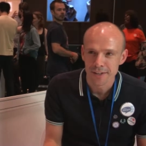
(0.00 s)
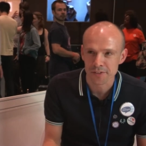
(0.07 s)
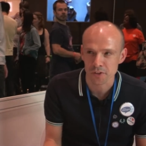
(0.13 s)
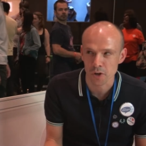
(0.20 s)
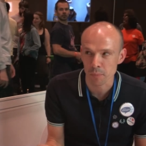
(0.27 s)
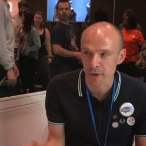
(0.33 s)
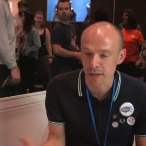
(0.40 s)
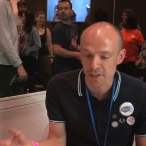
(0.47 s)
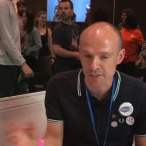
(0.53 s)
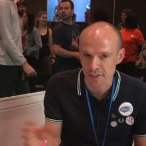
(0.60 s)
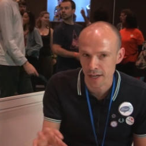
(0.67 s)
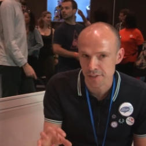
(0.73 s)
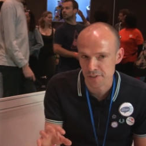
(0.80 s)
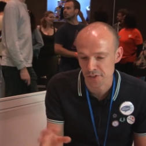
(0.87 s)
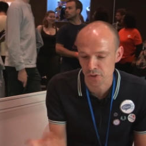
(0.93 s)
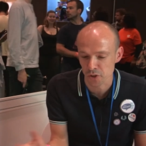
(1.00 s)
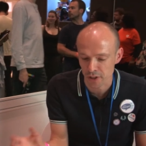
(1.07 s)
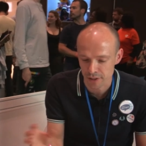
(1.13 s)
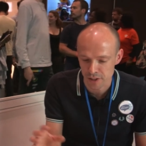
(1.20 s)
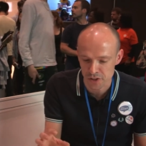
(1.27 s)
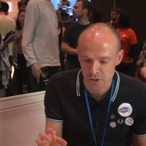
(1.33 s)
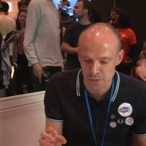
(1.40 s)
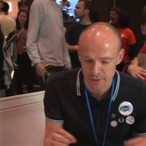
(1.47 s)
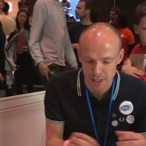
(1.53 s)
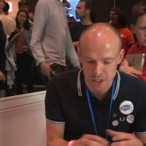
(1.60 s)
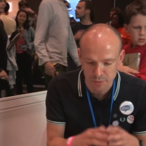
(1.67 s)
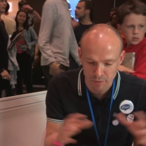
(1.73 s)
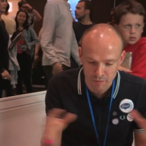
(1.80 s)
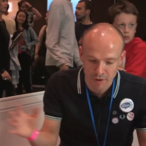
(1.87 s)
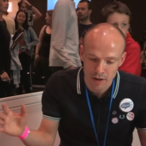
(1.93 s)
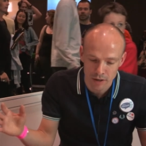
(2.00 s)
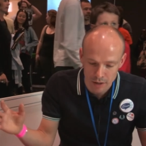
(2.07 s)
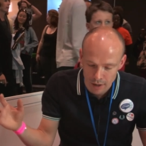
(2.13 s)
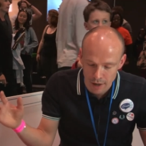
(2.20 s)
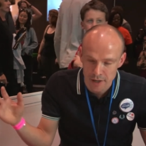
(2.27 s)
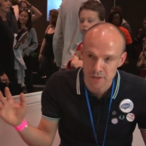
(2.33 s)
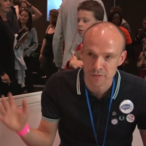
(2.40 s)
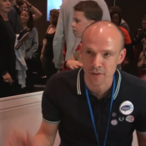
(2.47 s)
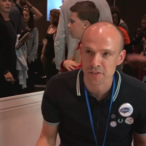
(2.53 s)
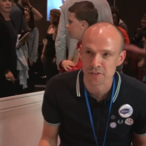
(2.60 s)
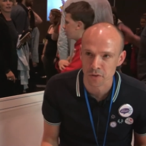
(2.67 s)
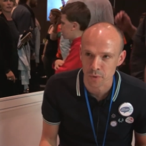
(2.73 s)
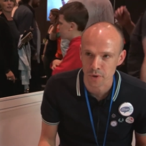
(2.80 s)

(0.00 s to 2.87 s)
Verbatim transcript: So being scientists or clinicians, we like to invent nice fancy